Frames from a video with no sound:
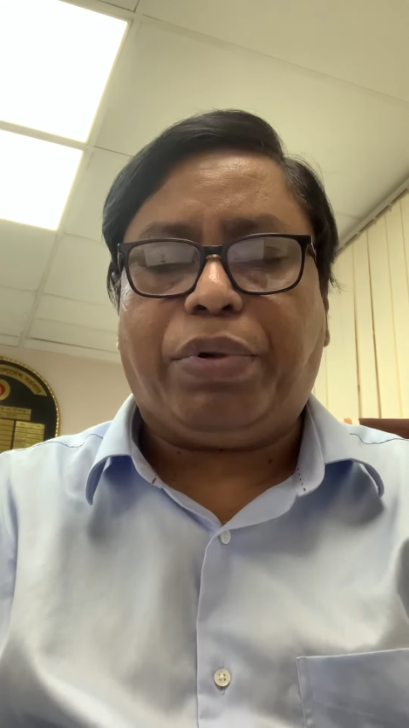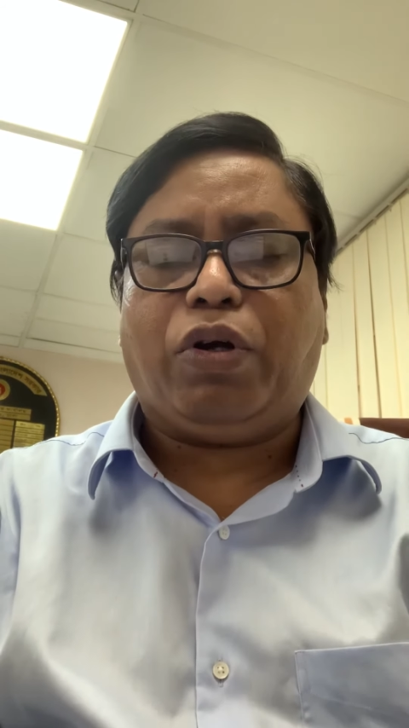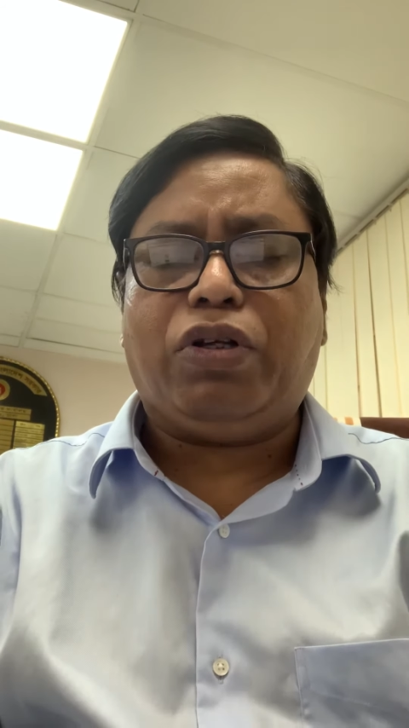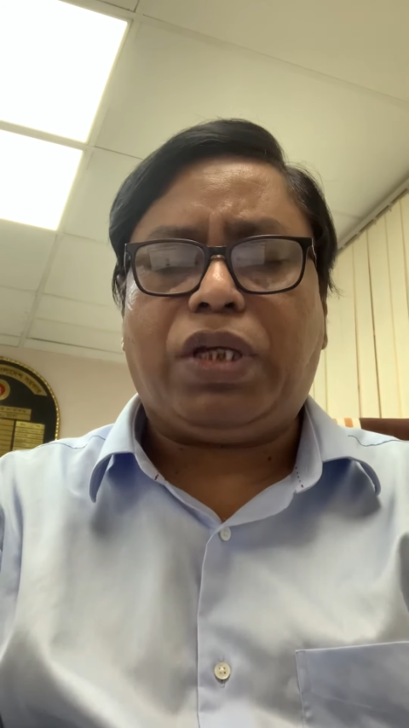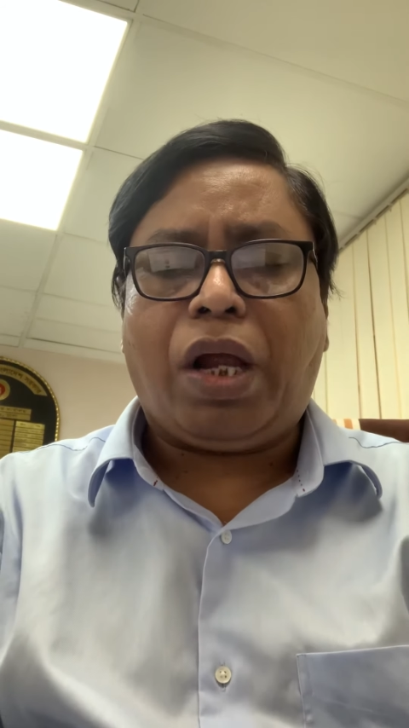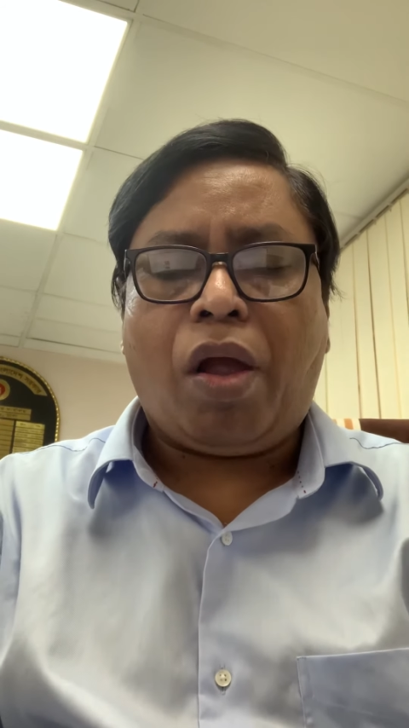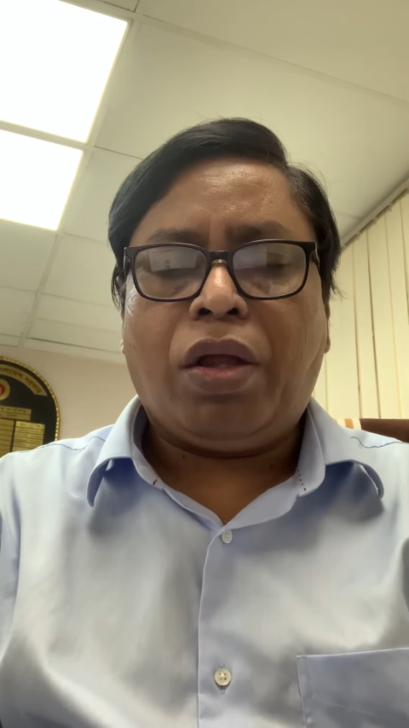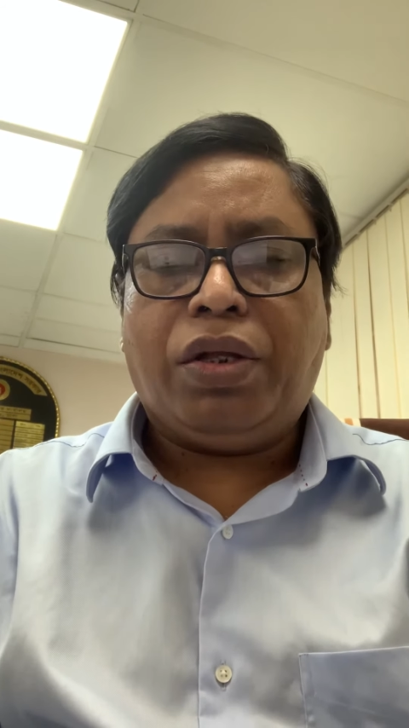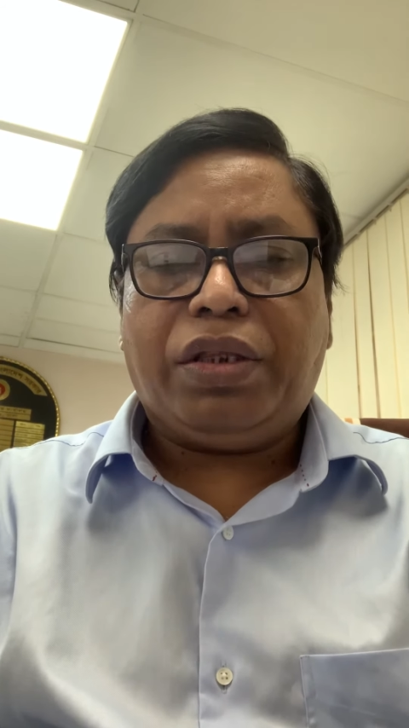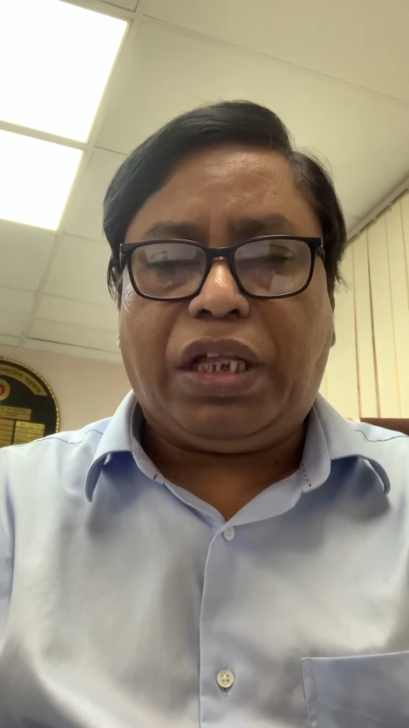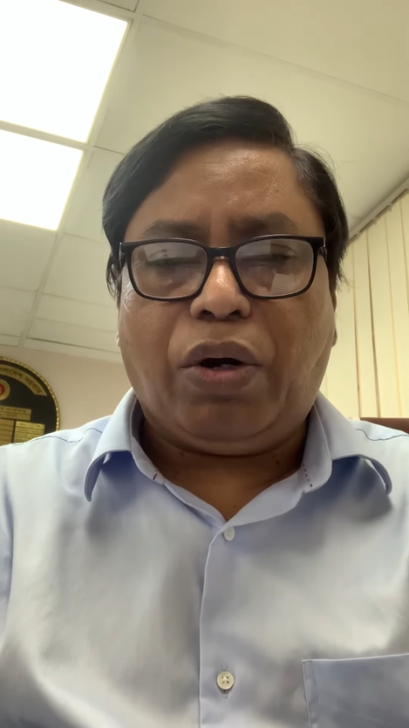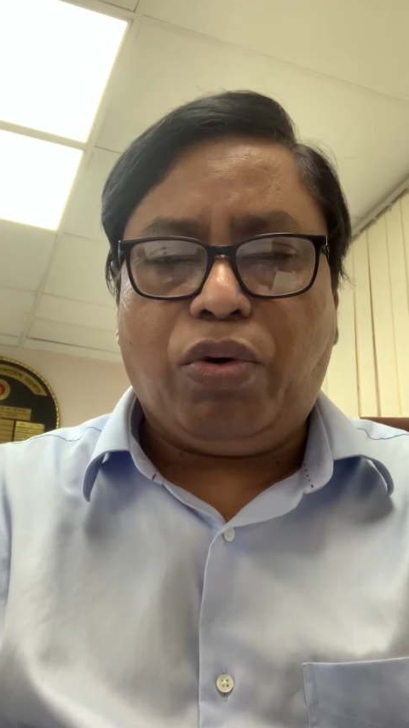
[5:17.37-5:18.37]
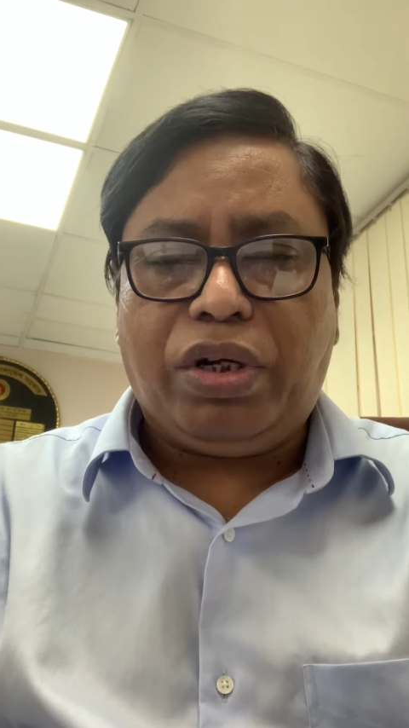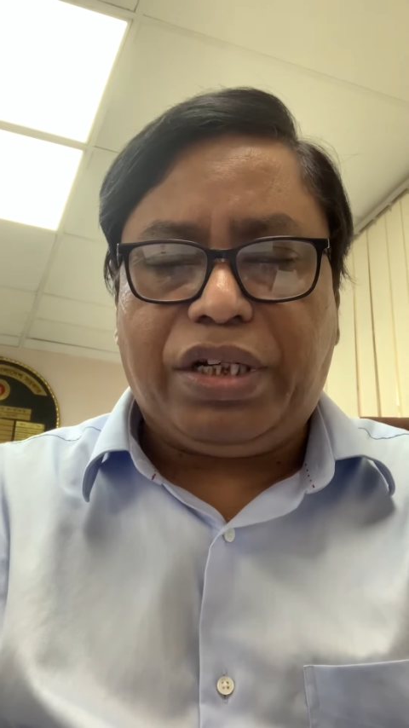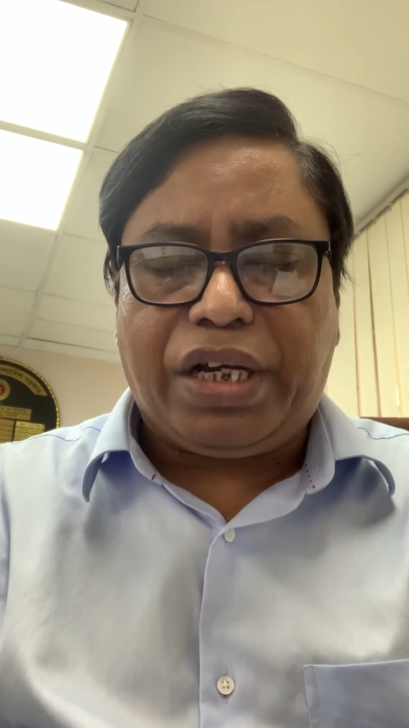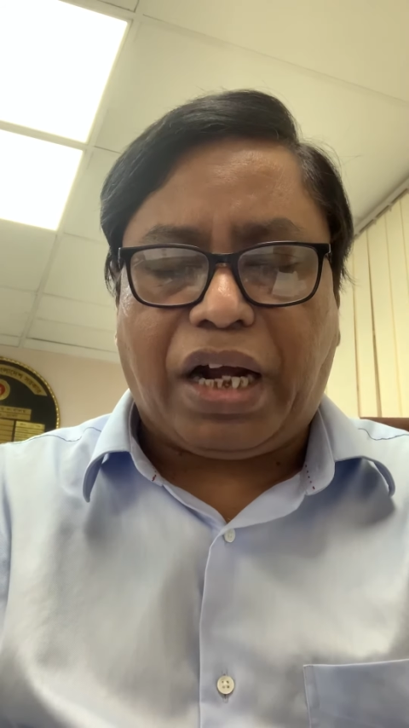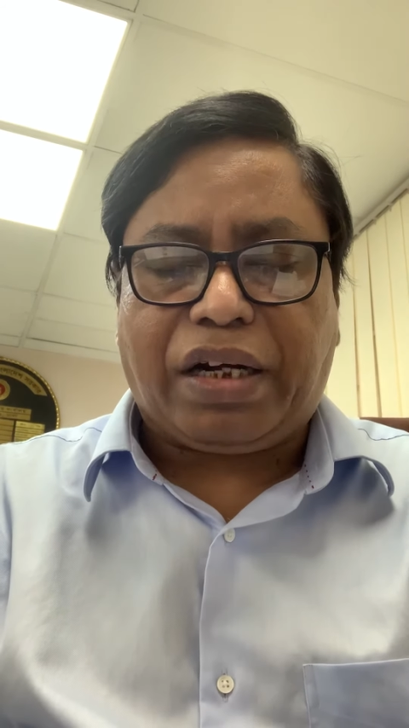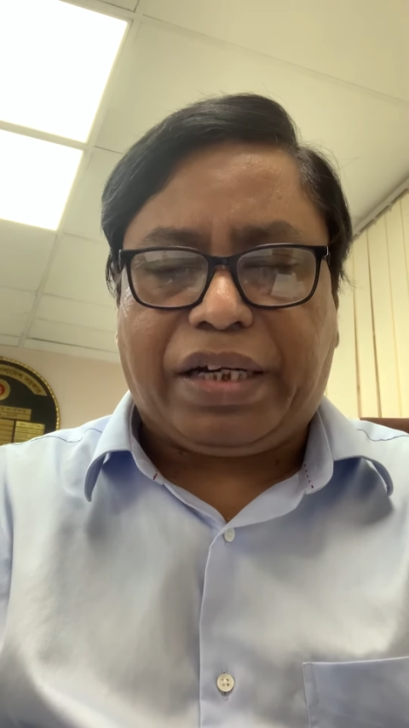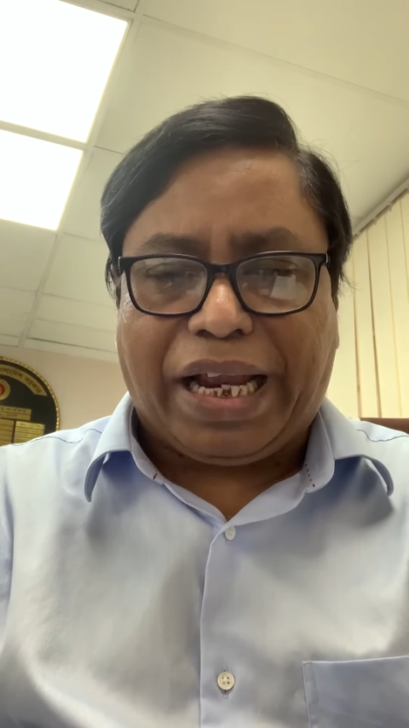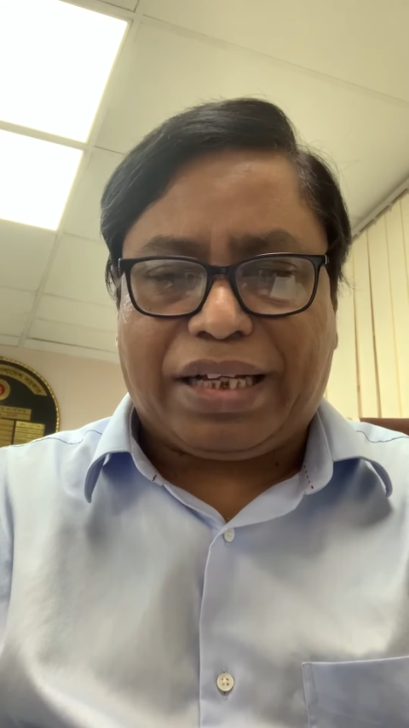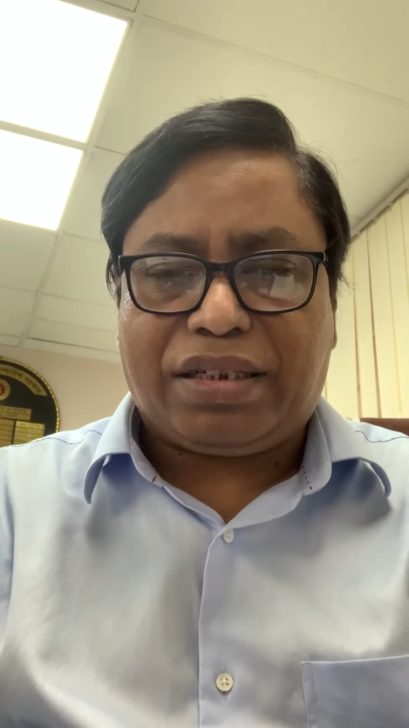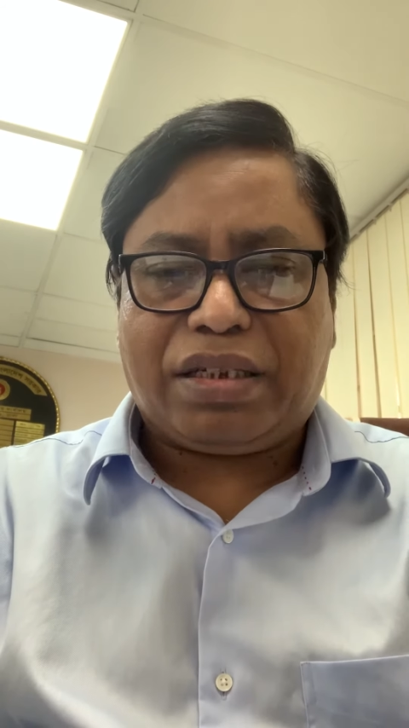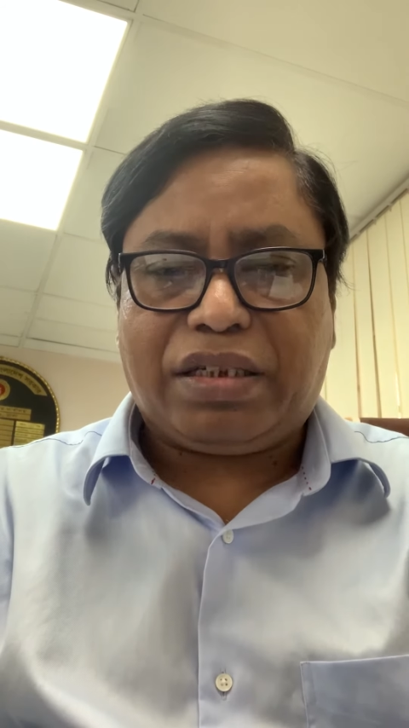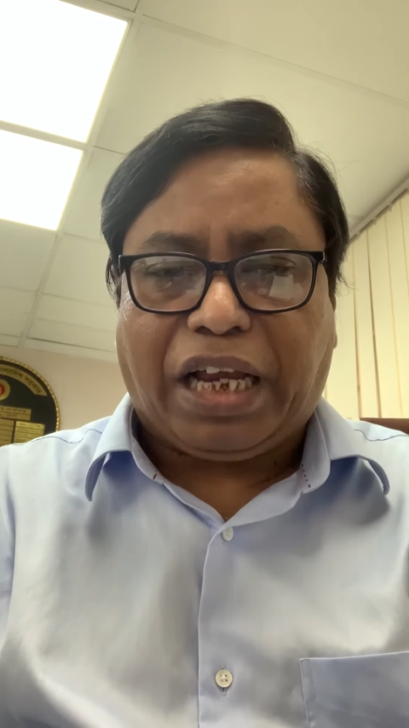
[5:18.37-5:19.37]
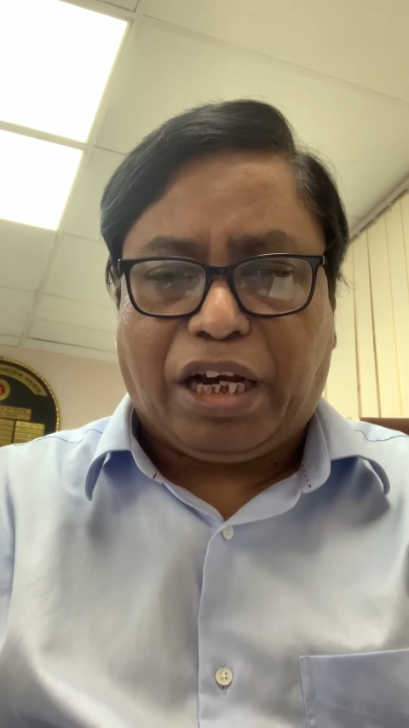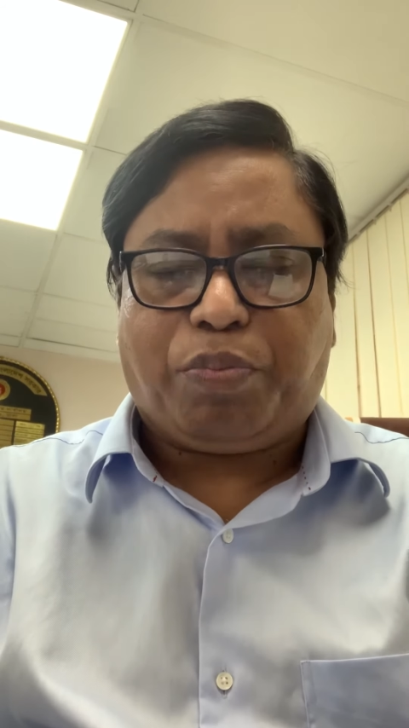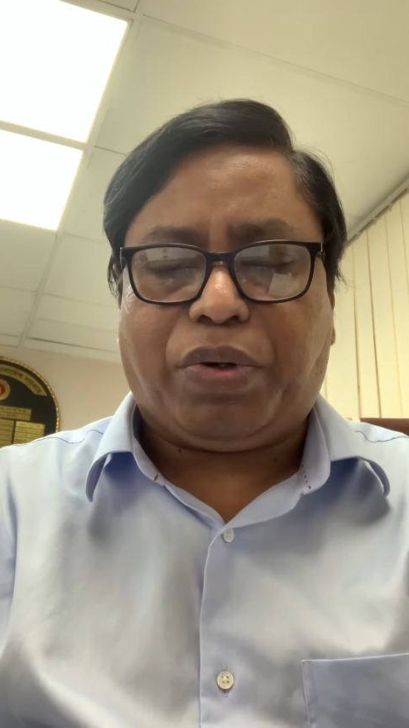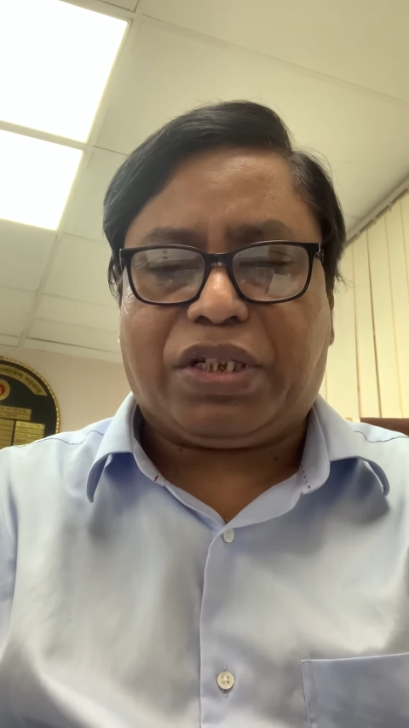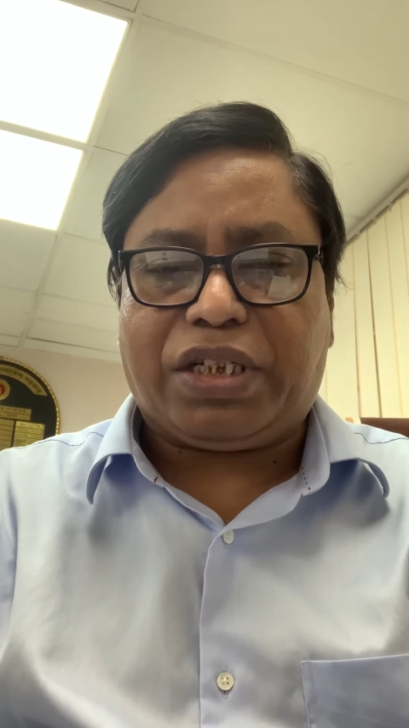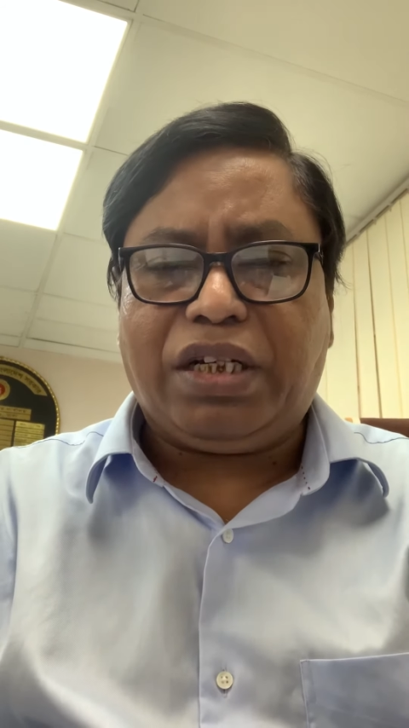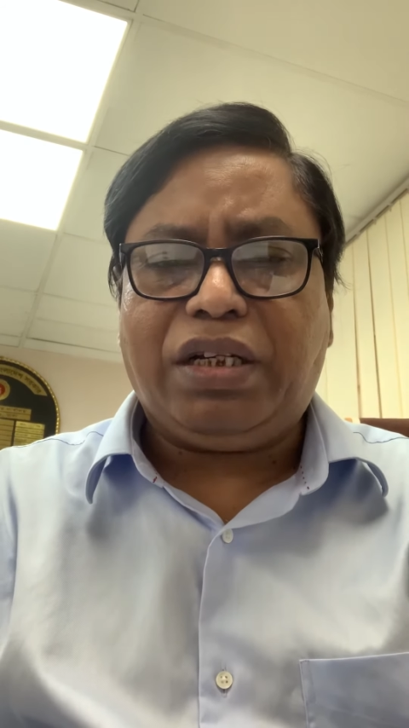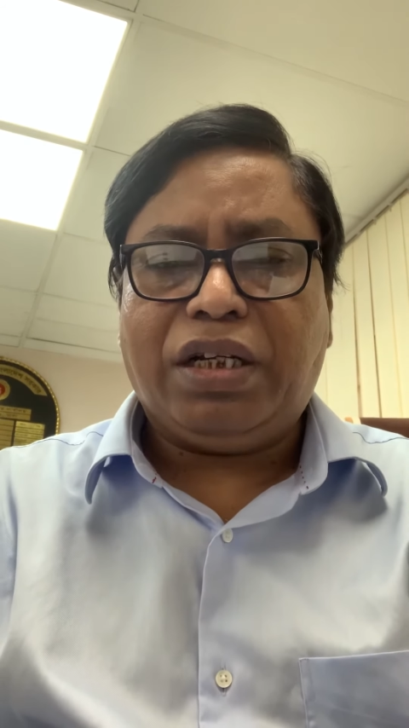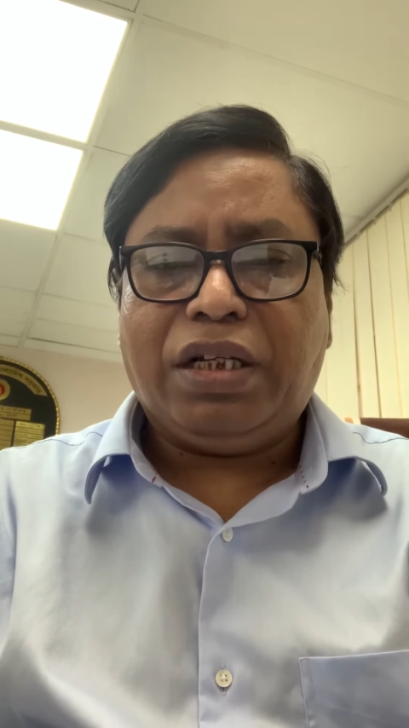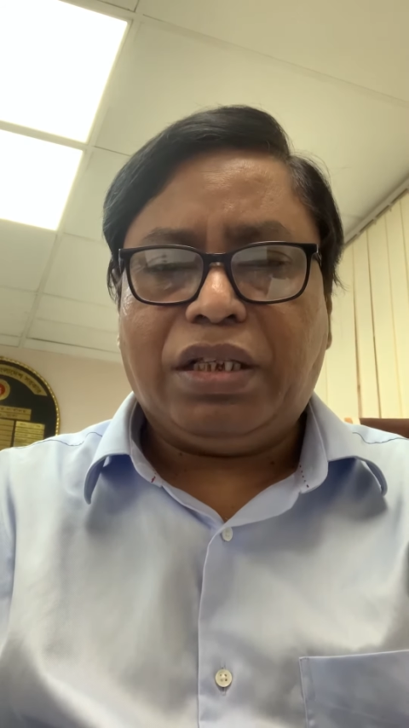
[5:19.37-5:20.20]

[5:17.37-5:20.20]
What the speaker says: because they will deduct tax 10%